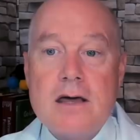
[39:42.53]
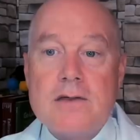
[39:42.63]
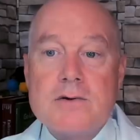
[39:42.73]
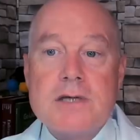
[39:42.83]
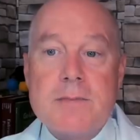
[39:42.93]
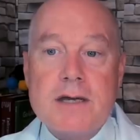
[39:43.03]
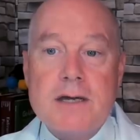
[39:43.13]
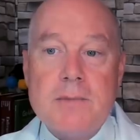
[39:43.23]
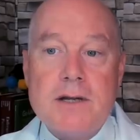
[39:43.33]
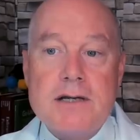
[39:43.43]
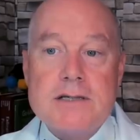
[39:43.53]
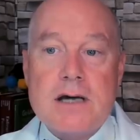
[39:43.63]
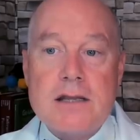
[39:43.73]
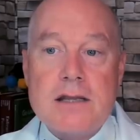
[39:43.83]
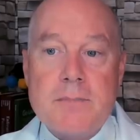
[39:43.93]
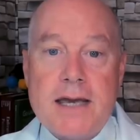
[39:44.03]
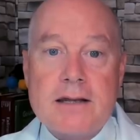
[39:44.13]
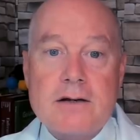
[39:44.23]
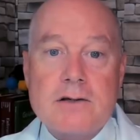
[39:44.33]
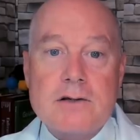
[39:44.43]
though some of the communities on the
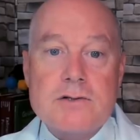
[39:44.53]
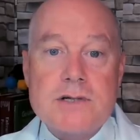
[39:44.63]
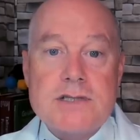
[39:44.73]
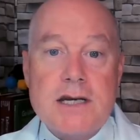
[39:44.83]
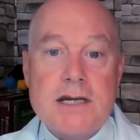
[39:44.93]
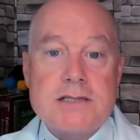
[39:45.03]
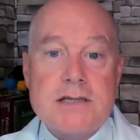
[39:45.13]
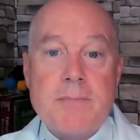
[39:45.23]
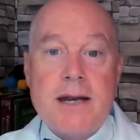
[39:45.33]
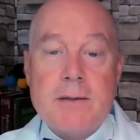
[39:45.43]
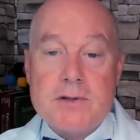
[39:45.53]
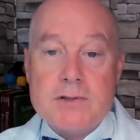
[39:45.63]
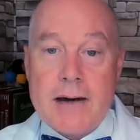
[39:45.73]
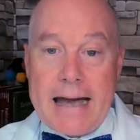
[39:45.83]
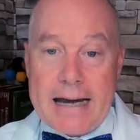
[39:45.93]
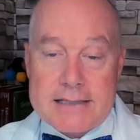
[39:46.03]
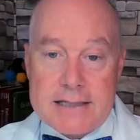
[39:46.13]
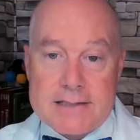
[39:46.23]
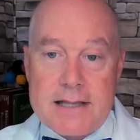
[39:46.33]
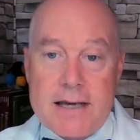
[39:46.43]
mainland closer to cities have been able to
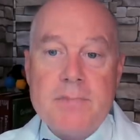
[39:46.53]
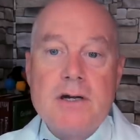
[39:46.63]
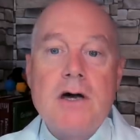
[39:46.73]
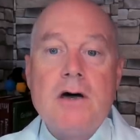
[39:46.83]
access them.